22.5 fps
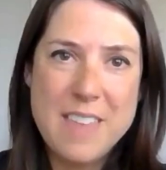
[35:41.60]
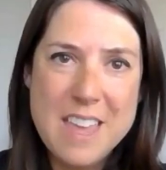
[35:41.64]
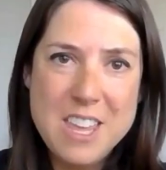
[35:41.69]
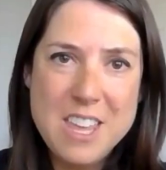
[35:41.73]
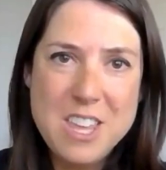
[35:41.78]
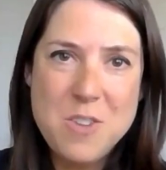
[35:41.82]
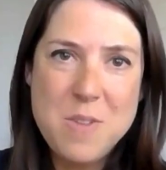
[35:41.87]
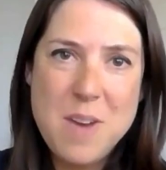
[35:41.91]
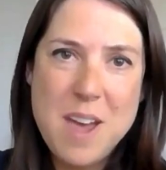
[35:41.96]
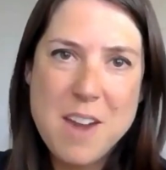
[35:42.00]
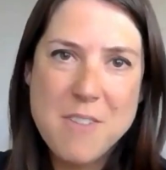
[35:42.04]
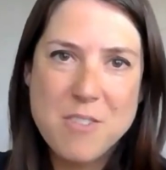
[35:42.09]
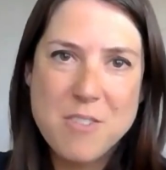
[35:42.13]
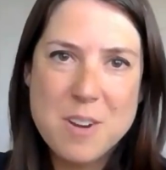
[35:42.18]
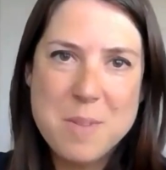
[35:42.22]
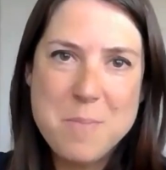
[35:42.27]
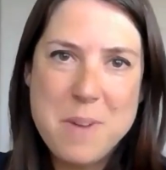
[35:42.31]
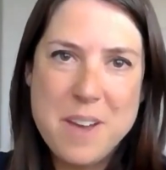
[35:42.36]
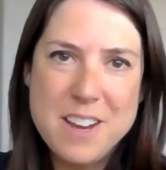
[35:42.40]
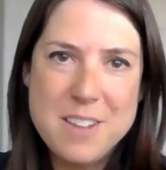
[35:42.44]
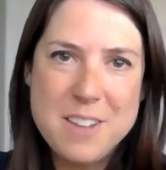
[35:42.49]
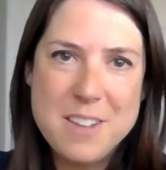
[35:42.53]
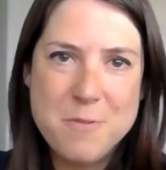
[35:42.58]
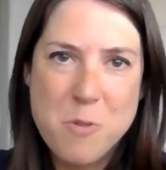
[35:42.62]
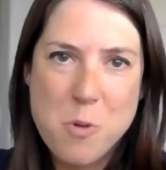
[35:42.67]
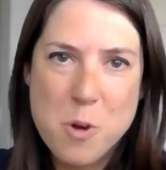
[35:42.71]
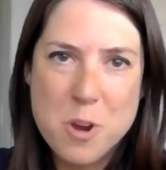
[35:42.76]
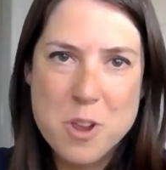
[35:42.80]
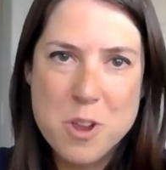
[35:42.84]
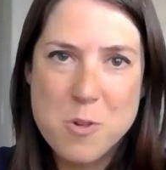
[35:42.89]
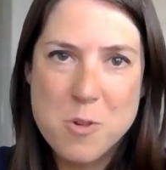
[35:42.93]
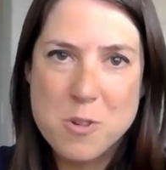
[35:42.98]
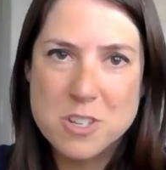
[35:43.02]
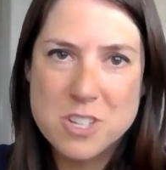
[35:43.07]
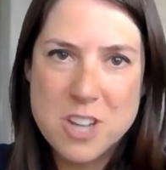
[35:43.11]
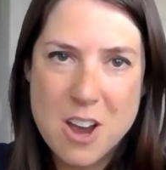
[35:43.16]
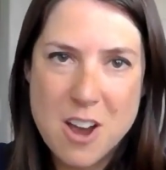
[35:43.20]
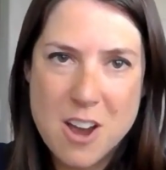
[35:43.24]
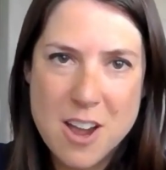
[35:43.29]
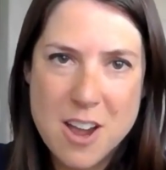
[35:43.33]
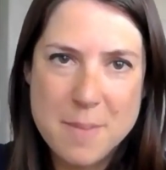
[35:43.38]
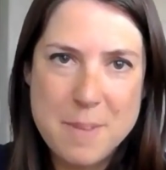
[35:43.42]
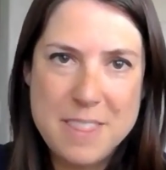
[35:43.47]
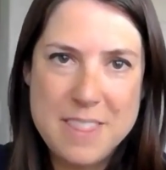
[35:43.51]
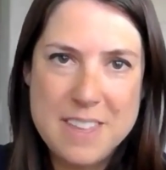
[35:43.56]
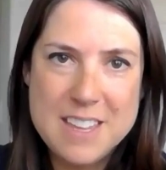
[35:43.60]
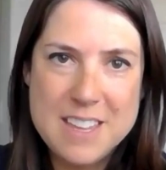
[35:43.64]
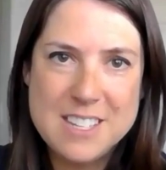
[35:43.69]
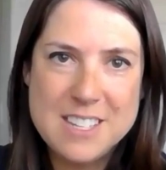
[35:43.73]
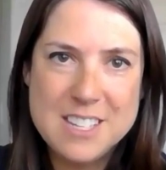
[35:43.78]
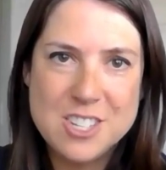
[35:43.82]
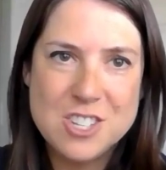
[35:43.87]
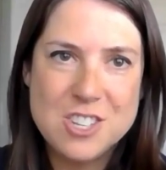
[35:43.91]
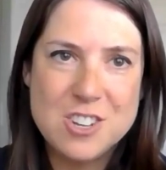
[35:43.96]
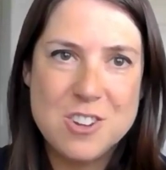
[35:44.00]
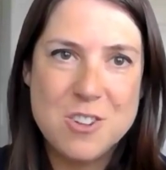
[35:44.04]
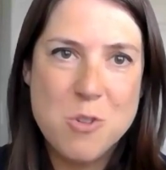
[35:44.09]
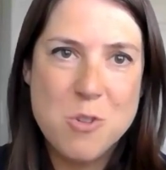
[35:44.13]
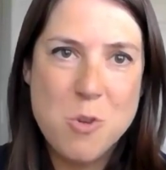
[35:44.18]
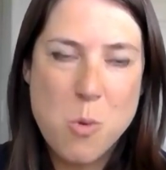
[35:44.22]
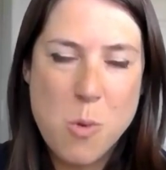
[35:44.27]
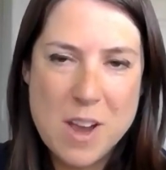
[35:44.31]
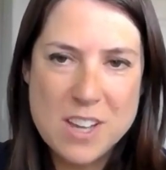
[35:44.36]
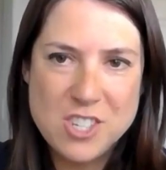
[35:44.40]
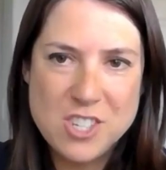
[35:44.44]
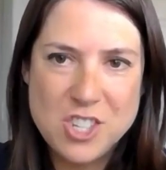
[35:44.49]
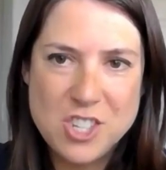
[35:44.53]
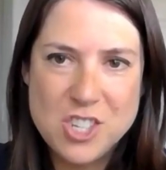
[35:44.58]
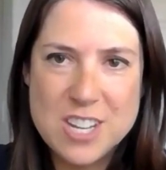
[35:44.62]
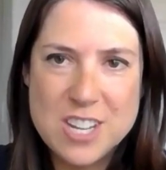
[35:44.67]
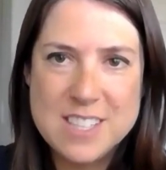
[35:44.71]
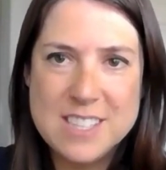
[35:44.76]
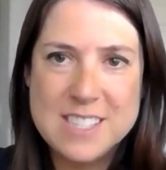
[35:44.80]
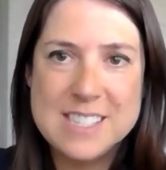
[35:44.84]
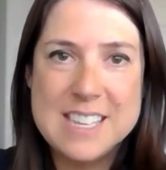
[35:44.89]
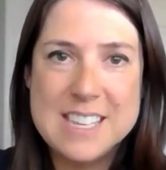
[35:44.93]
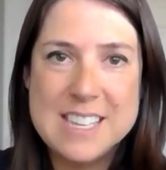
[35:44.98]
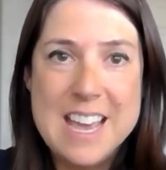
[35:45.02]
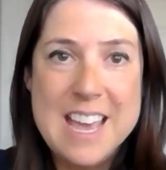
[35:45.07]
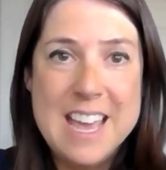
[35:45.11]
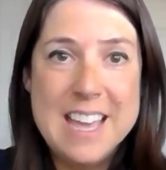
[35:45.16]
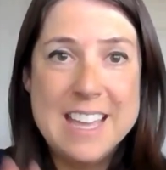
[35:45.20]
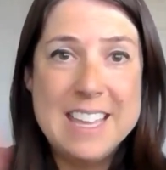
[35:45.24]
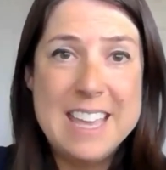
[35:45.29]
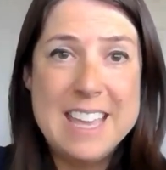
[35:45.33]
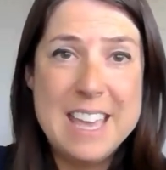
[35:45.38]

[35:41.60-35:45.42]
Well, thank you everybody for your time and the additional questions.